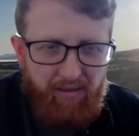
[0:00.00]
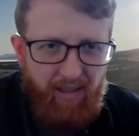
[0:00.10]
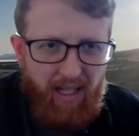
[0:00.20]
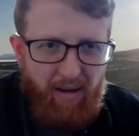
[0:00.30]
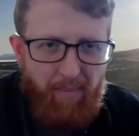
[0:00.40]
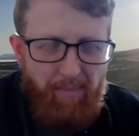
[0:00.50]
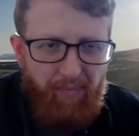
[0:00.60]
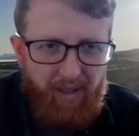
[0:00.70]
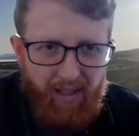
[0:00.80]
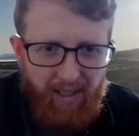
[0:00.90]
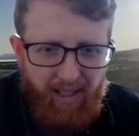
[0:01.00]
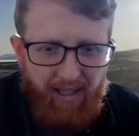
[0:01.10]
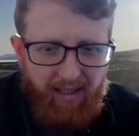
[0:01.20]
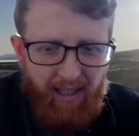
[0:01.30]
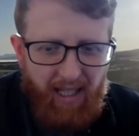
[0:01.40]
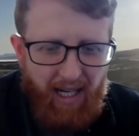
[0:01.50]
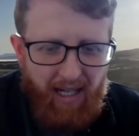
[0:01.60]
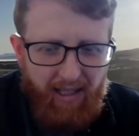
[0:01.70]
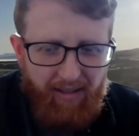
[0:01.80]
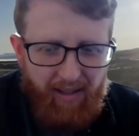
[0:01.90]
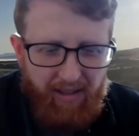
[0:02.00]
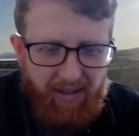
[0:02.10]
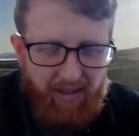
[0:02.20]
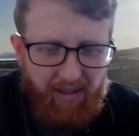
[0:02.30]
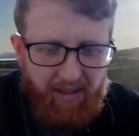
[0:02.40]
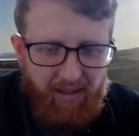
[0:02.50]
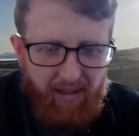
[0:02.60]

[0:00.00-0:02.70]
Um, uh, and that's